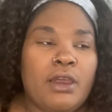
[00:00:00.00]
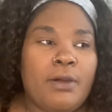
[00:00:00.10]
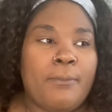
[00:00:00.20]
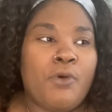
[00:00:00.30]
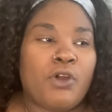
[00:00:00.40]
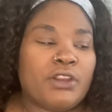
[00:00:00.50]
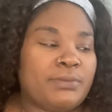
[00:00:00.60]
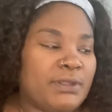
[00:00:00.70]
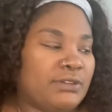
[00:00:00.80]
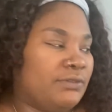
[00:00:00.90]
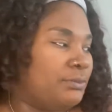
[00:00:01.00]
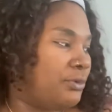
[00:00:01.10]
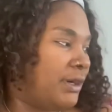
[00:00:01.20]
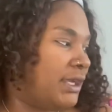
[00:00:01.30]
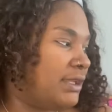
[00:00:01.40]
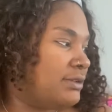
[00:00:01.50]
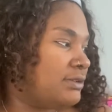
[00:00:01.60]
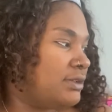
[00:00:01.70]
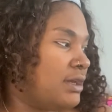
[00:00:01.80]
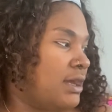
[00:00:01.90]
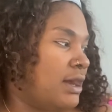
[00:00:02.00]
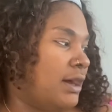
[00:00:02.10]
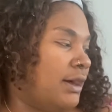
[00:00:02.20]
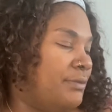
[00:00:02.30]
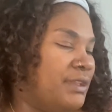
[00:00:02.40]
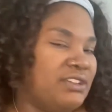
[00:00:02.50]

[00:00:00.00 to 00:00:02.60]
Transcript: more expensive brands than